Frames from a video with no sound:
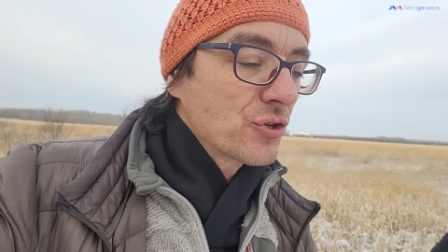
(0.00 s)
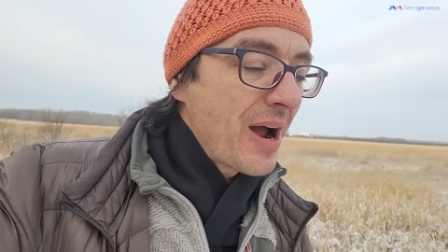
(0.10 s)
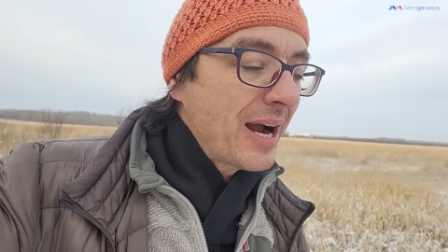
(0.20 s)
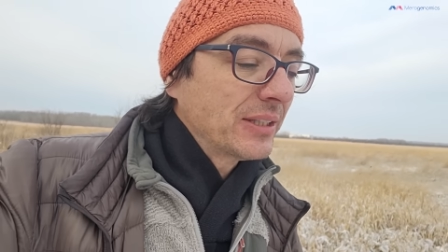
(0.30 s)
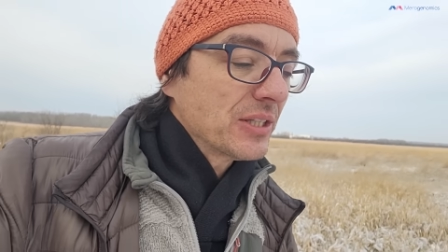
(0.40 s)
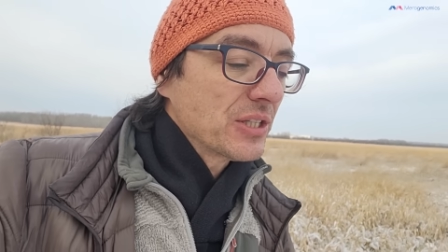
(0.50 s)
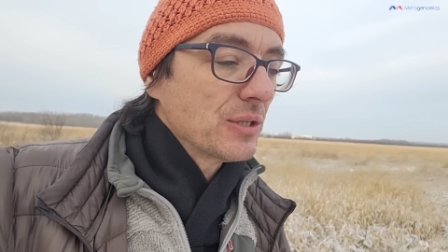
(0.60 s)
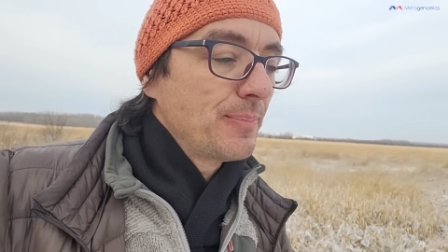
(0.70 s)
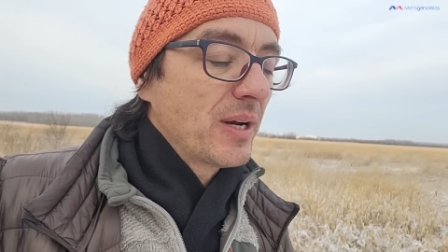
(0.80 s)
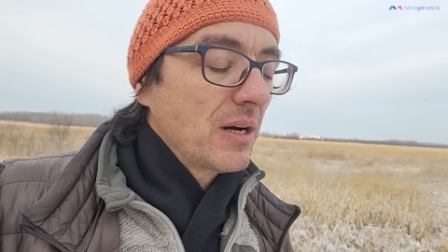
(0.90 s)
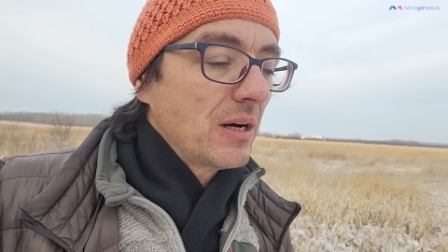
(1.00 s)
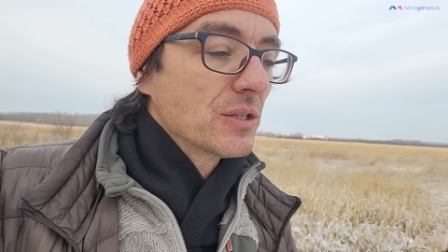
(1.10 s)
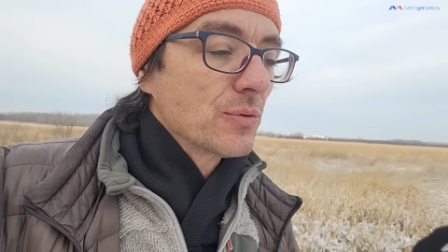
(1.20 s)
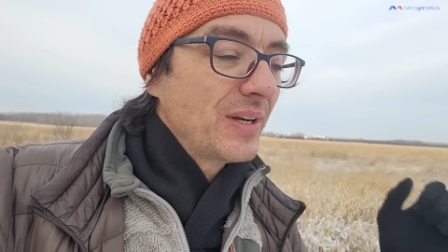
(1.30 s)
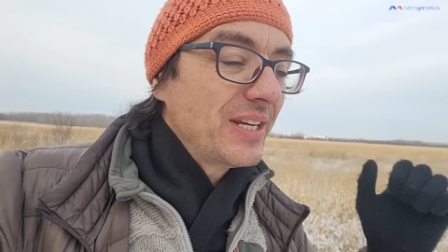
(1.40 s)
track this is
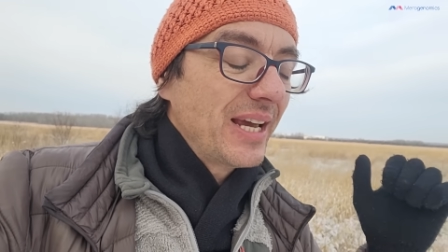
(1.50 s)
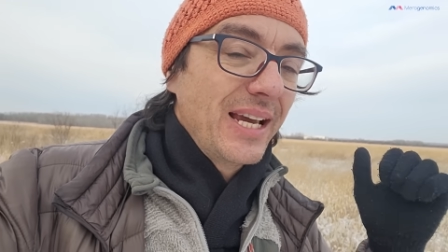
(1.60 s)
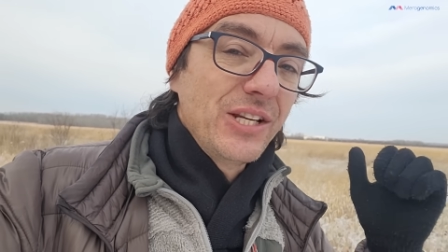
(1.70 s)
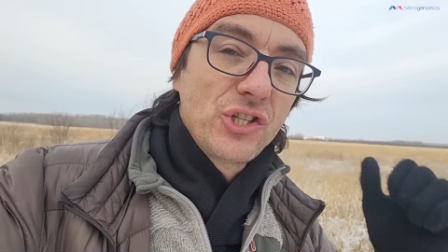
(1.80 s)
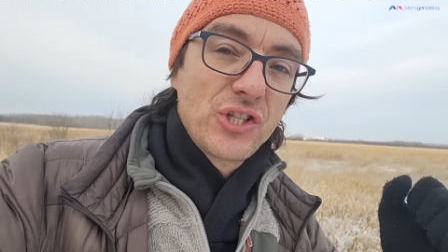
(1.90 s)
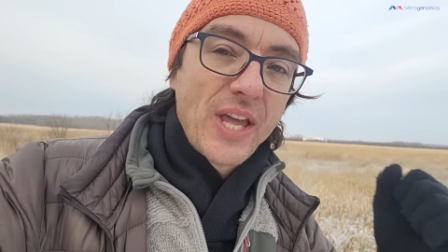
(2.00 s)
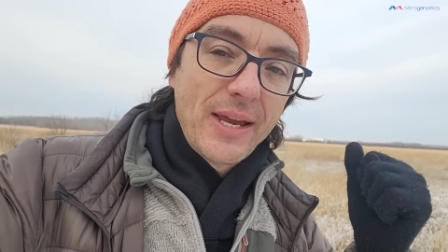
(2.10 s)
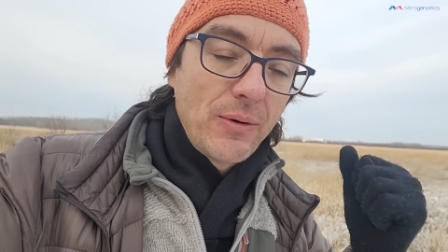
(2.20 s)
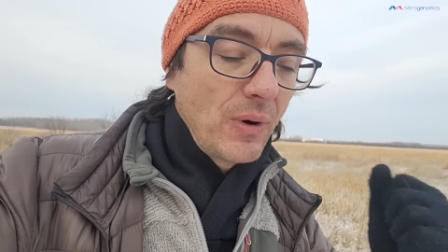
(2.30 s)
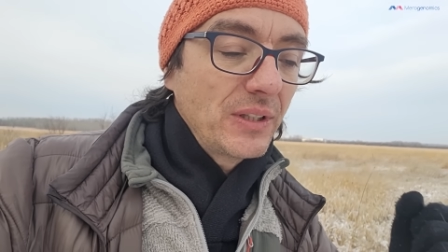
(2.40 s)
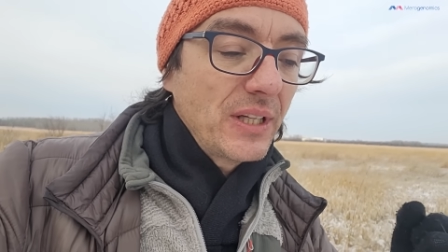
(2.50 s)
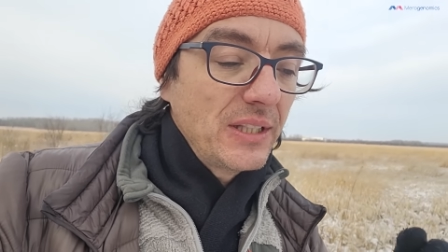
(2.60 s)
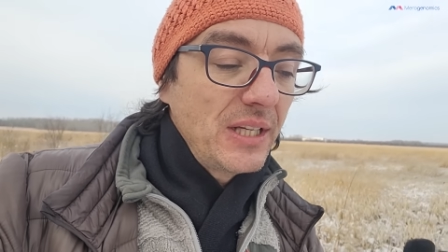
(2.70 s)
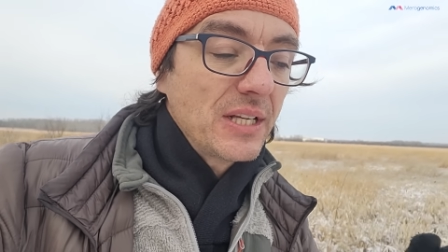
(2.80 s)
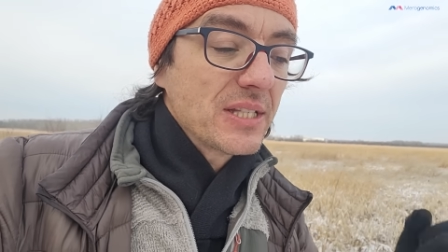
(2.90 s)
because when they, in, they what they
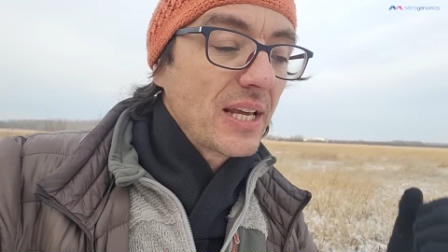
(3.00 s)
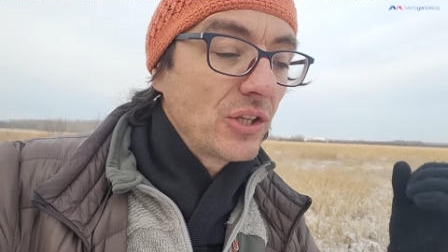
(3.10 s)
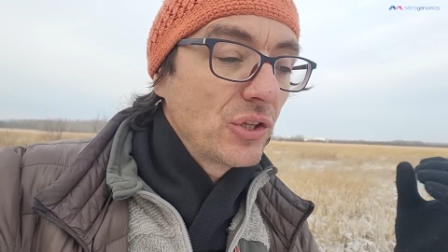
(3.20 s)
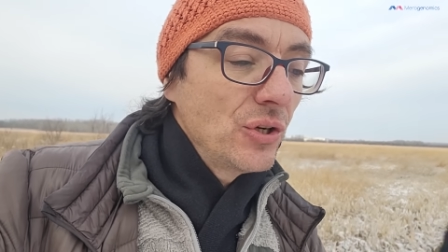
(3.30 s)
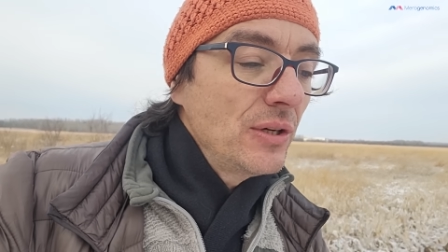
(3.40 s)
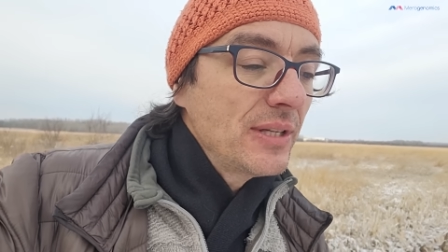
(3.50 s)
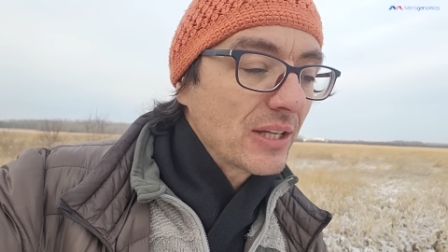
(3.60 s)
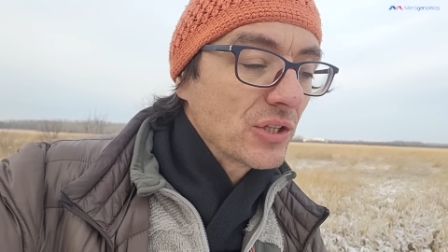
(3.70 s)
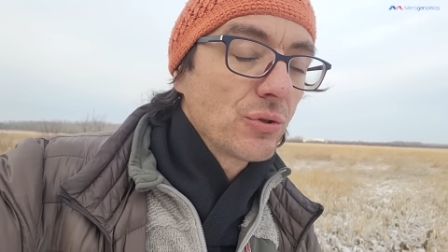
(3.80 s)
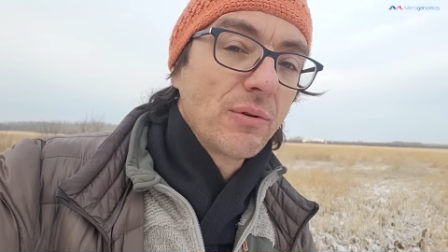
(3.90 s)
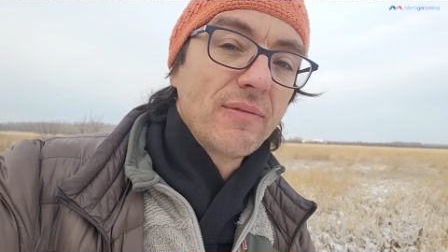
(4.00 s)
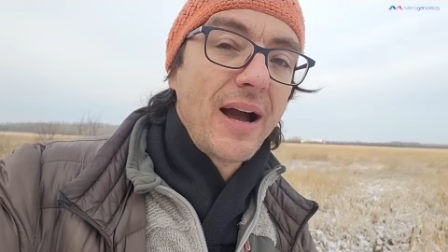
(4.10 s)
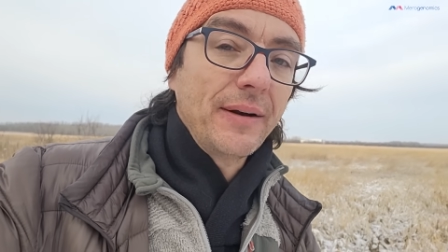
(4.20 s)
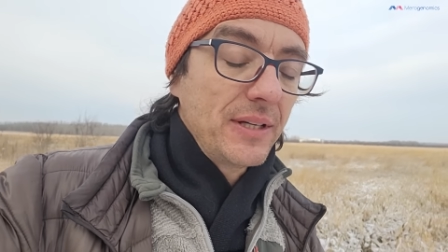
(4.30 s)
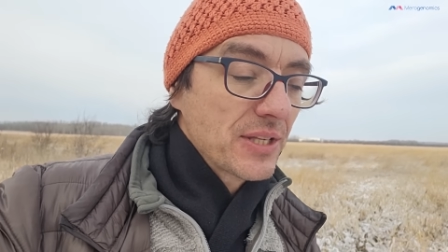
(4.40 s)
did is they took that
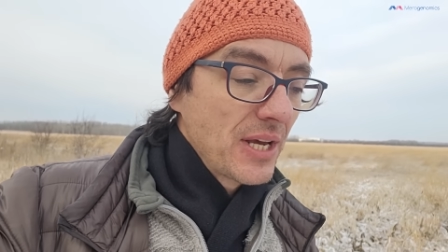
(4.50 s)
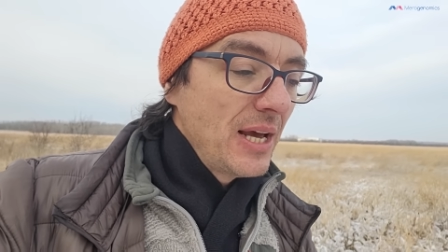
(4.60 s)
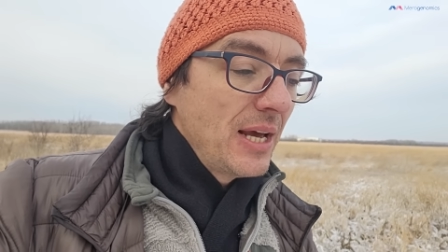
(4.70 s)
pseudovirus,